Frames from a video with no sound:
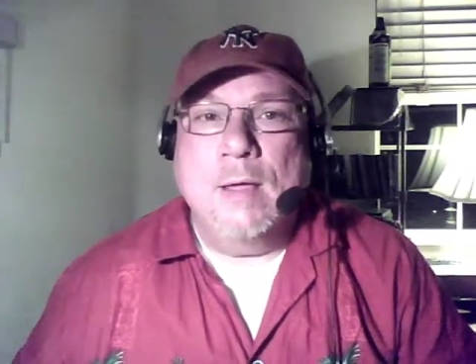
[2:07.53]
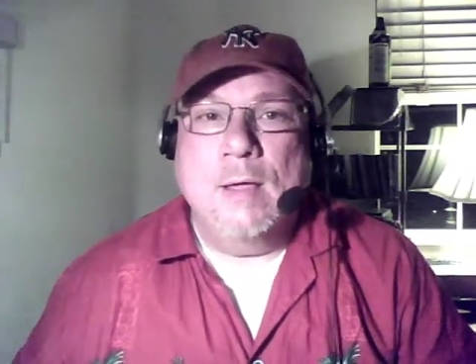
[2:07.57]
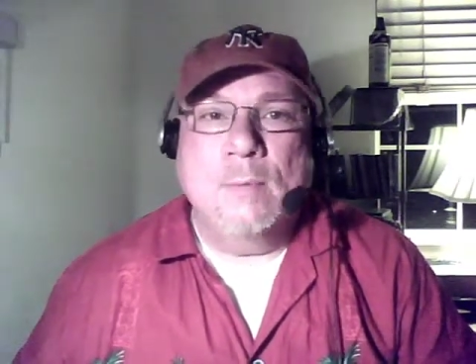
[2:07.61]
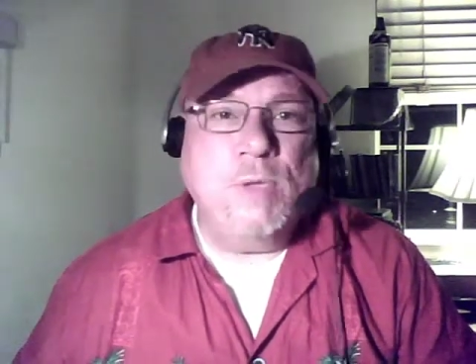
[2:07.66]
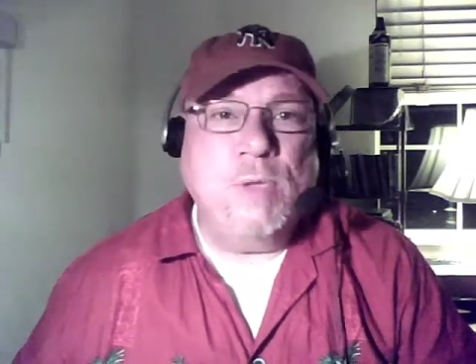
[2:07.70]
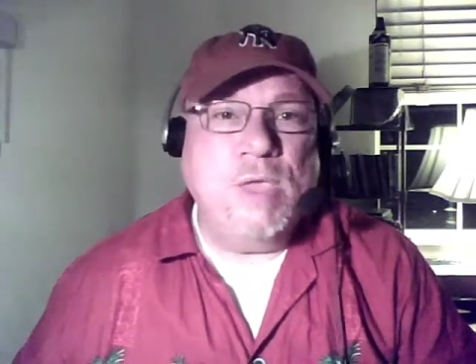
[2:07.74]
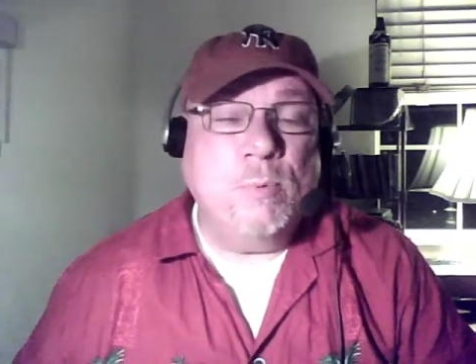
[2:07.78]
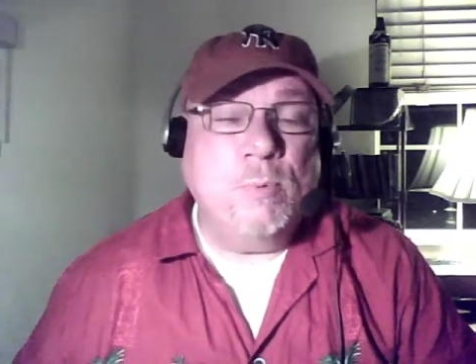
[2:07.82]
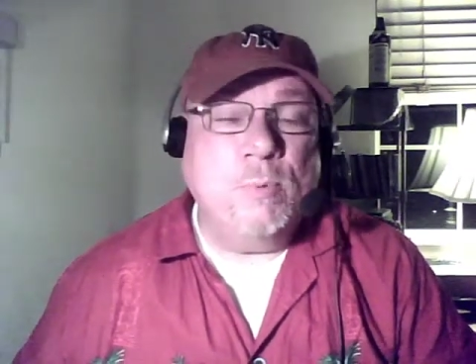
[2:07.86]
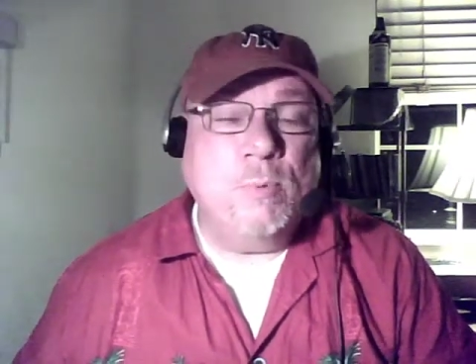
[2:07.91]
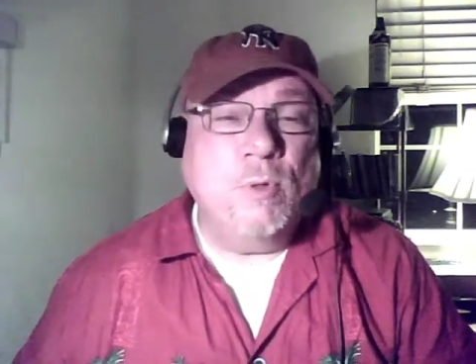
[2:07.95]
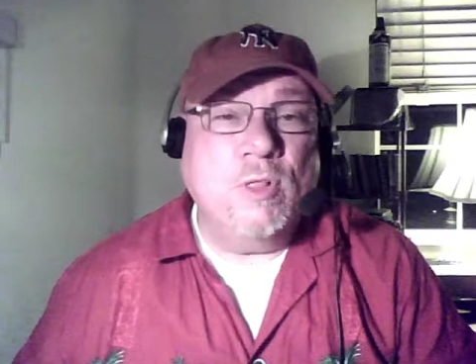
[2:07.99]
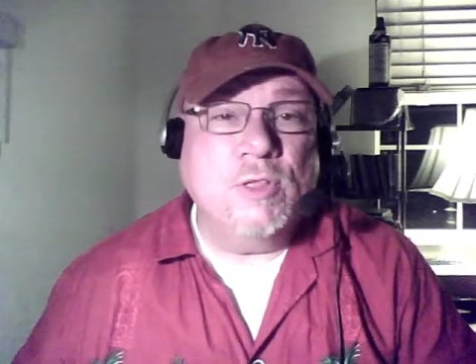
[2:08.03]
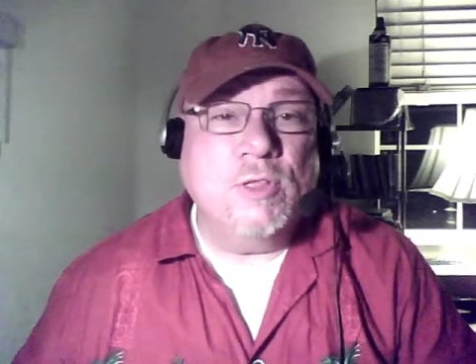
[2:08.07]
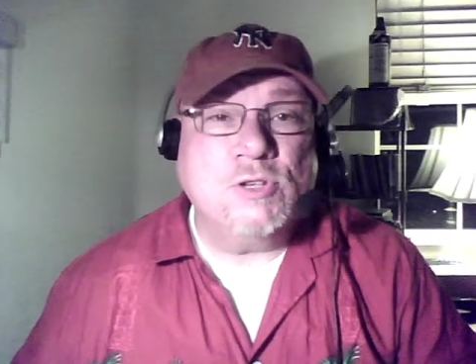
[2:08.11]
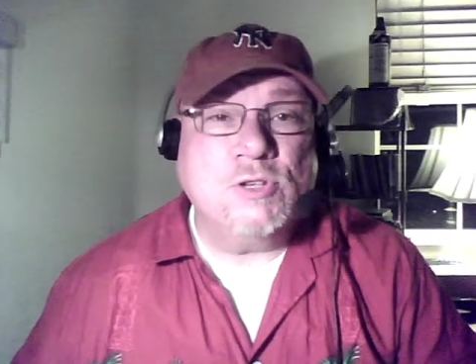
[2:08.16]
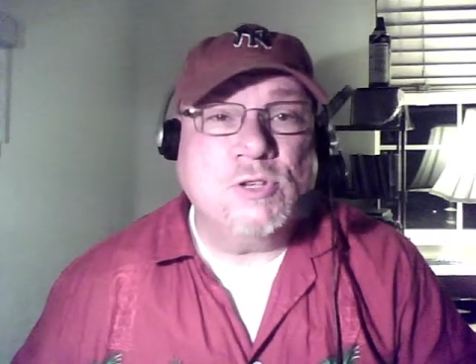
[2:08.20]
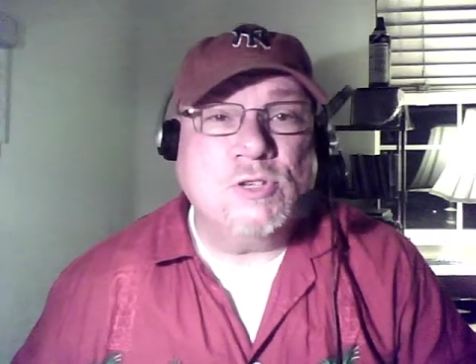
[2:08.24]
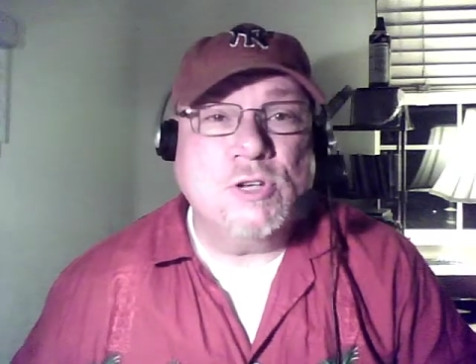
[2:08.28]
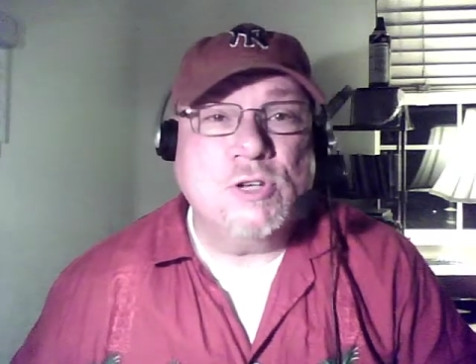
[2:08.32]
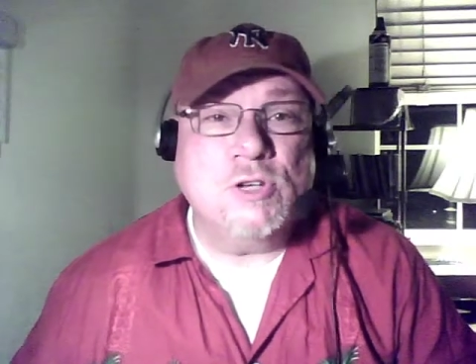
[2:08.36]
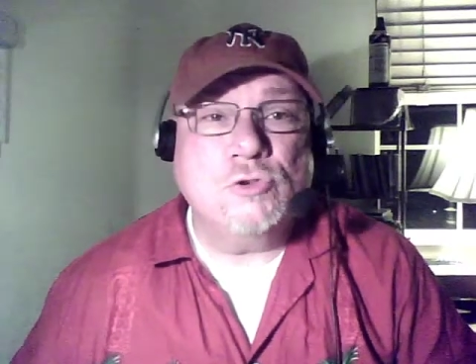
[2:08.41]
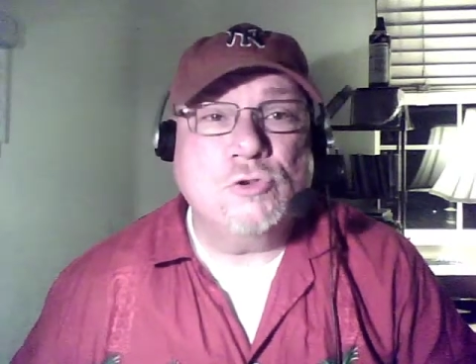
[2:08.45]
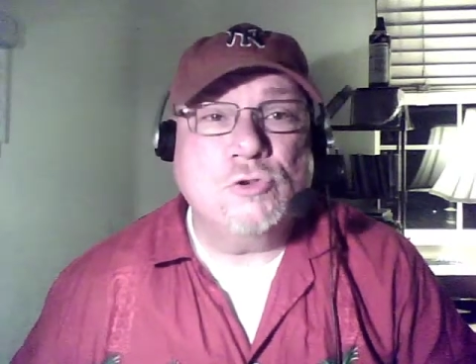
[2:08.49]
people in
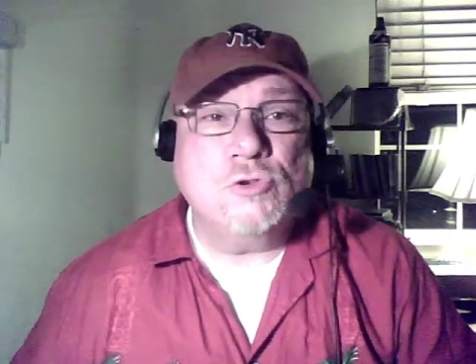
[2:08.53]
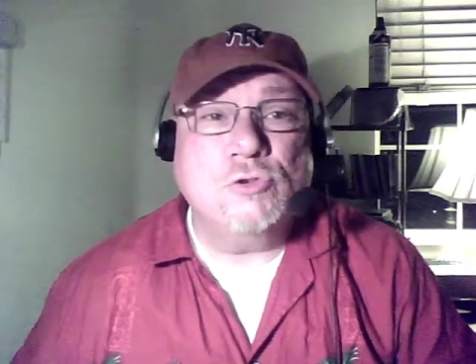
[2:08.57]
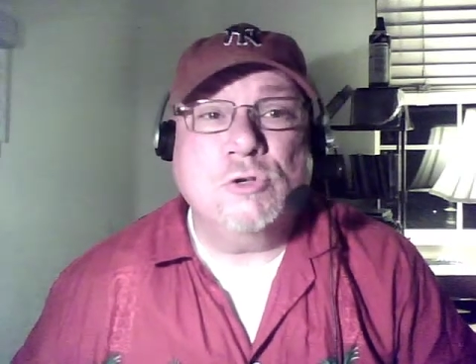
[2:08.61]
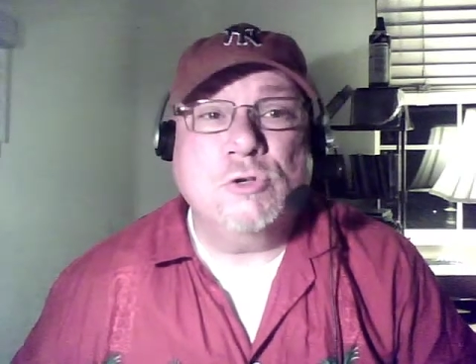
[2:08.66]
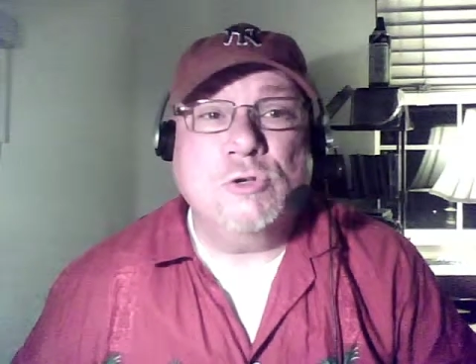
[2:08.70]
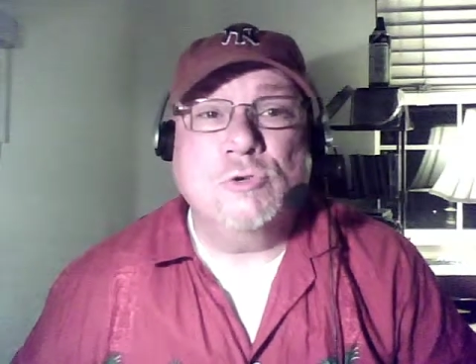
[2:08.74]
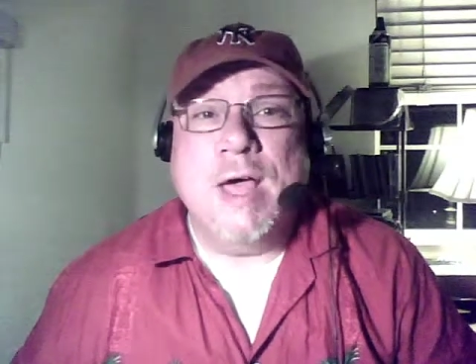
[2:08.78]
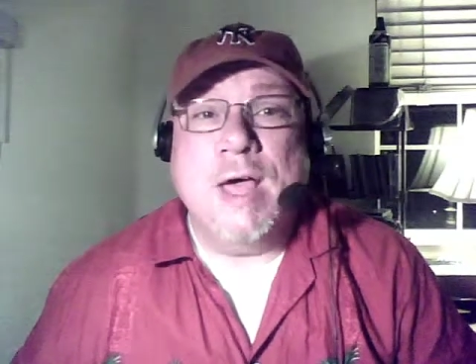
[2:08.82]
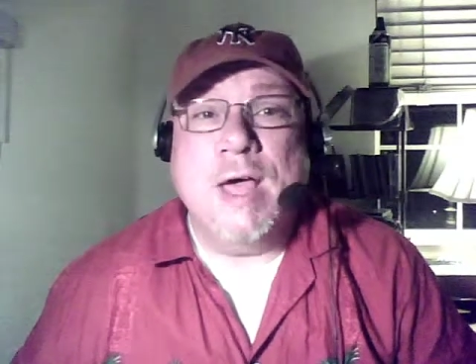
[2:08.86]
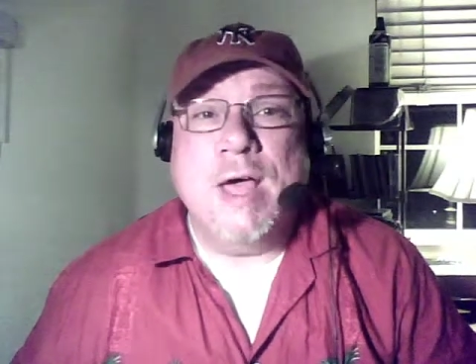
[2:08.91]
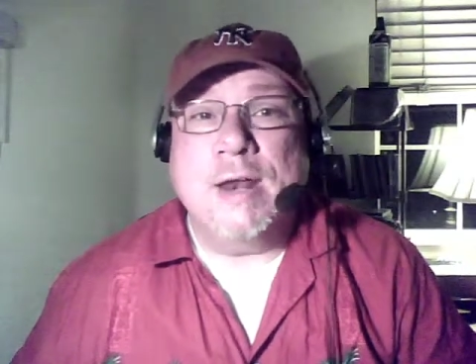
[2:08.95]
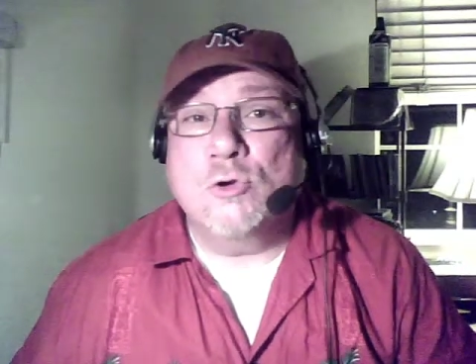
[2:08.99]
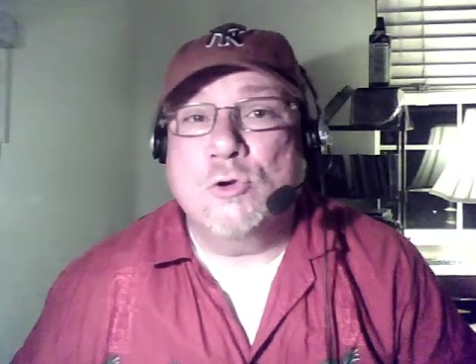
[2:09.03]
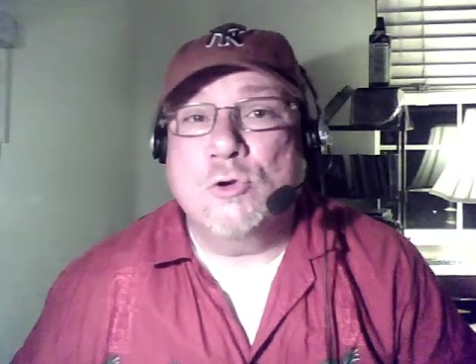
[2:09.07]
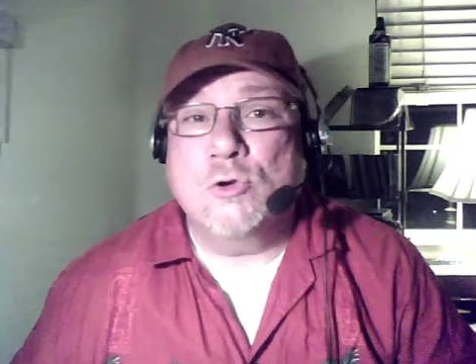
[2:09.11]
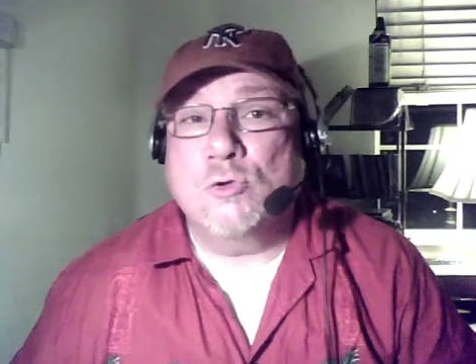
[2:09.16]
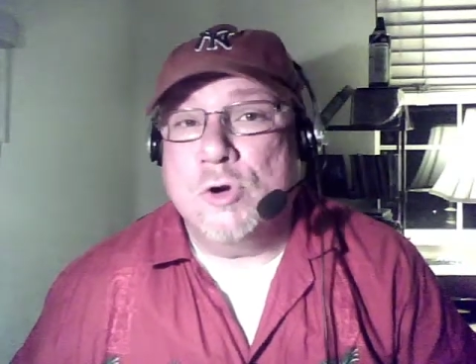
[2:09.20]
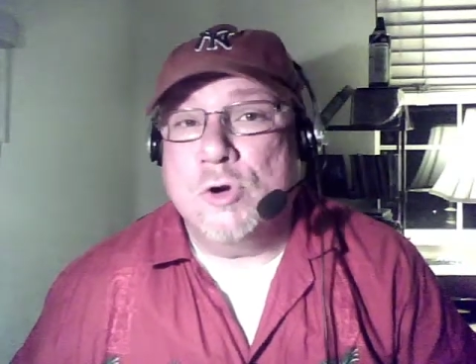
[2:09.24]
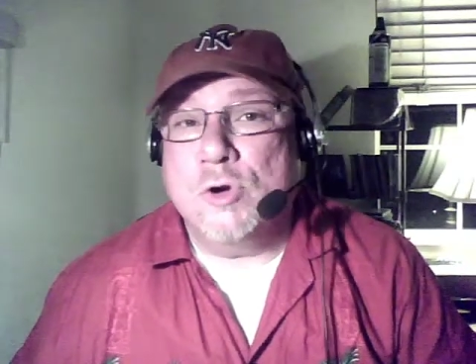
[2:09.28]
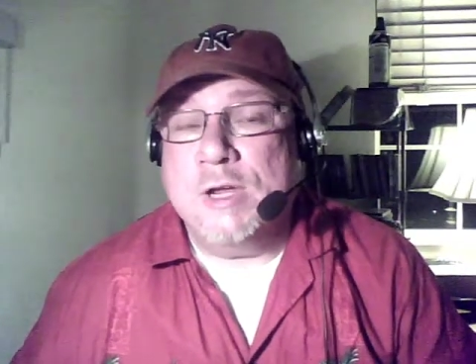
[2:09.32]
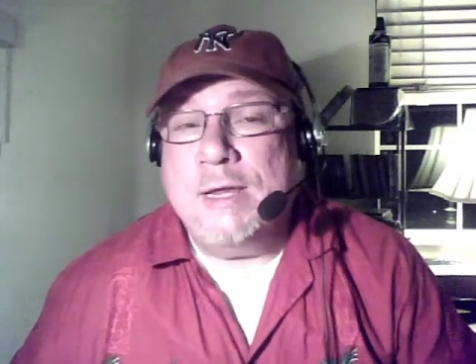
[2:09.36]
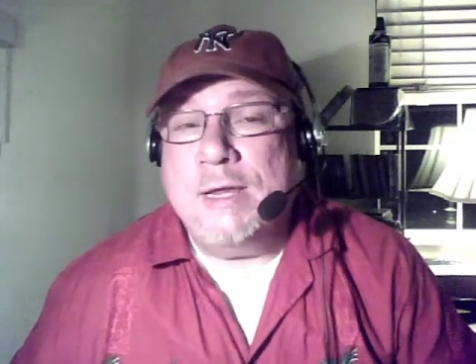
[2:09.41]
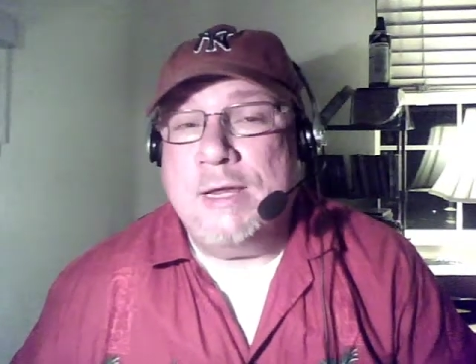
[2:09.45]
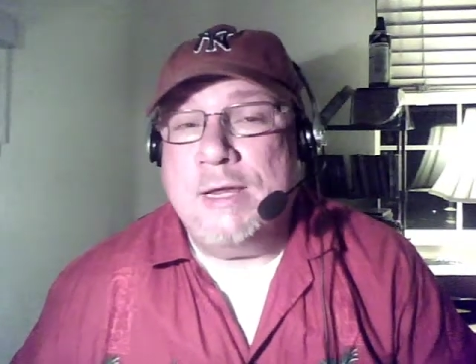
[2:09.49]
this industry do not
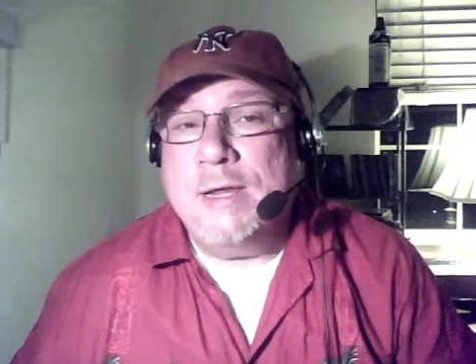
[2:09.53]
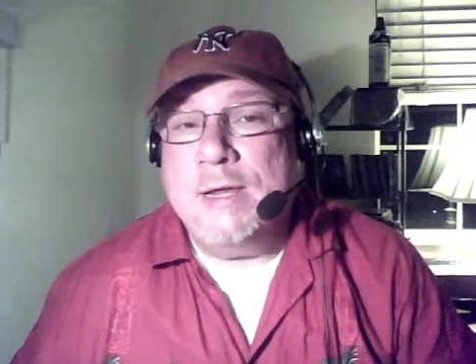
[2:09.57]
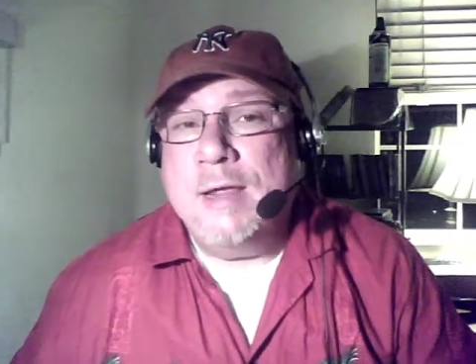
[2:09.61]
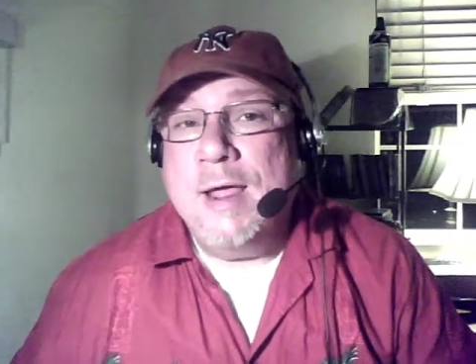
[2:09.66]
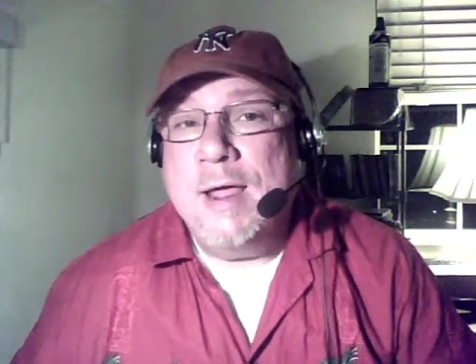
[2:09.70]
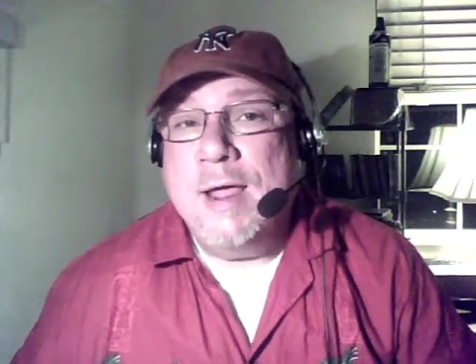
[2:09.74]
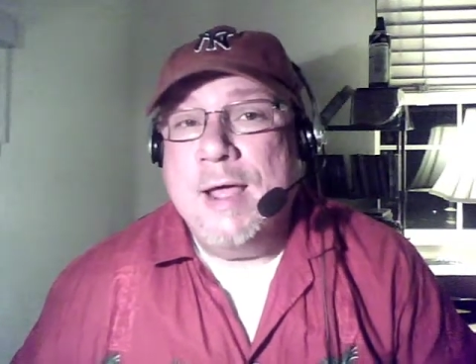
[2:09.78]
agree